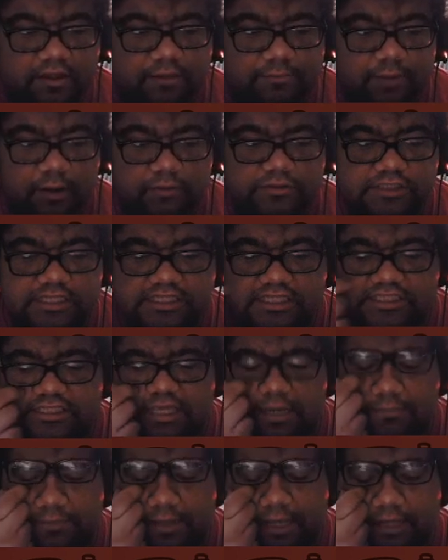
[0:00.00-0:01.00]
Poe said the
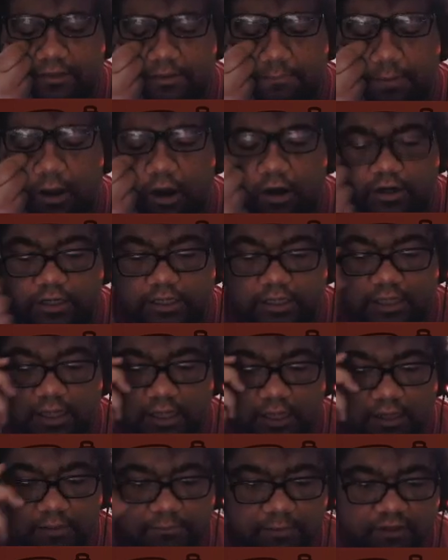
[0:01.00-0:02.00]
same thing at the party.
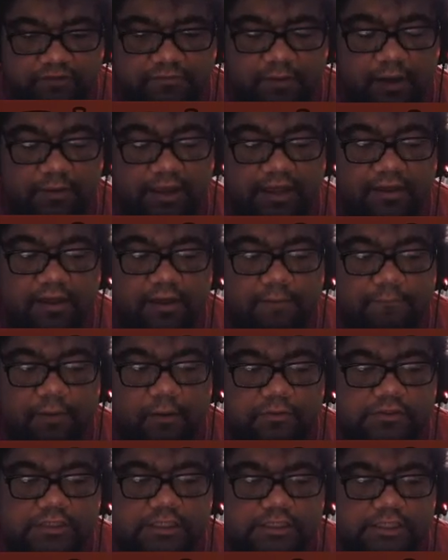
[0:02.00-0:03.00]

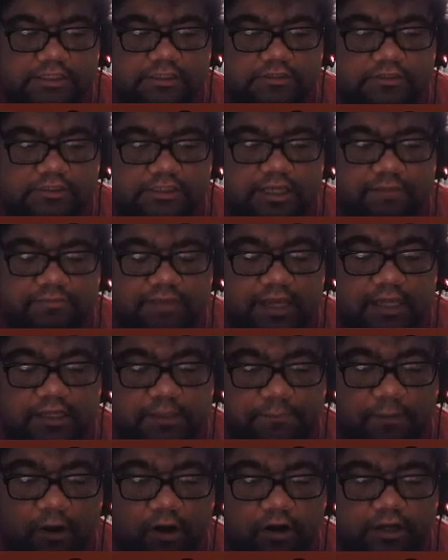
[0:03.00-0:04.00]
Poe said the same thing at the
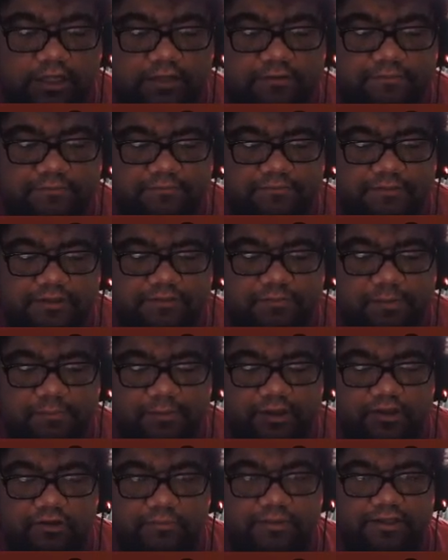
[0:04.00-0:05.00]
party. Must be my
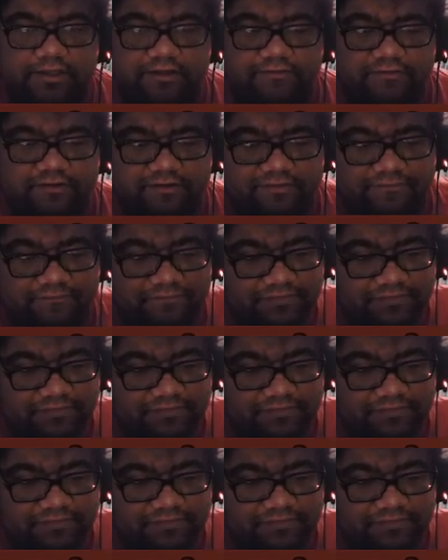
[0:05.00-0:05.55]
human liver.